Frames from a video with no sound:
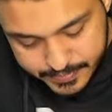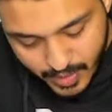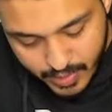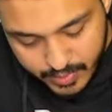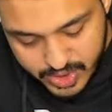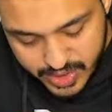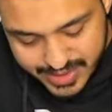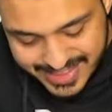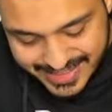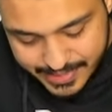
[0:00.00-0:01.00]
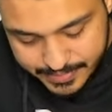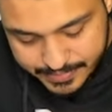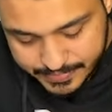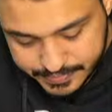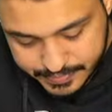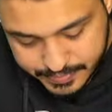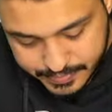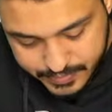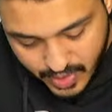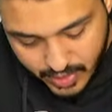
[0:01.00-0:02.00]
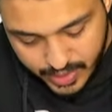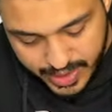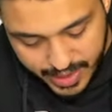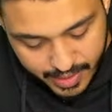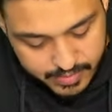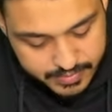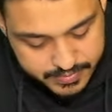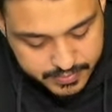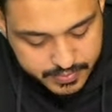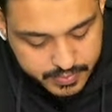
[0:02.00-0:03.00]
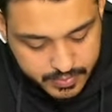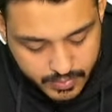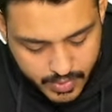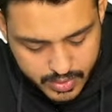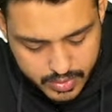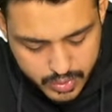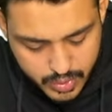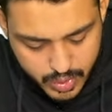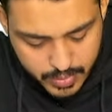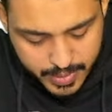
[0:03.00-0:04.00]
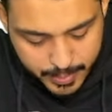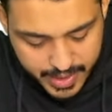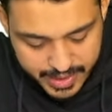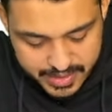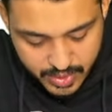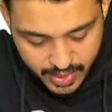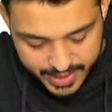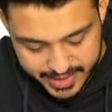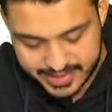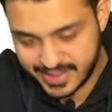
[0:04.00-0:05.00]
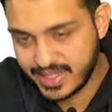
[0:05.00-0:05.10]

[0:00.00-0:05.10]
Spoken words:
Which disease? You can have pseudomembranous colitis, right?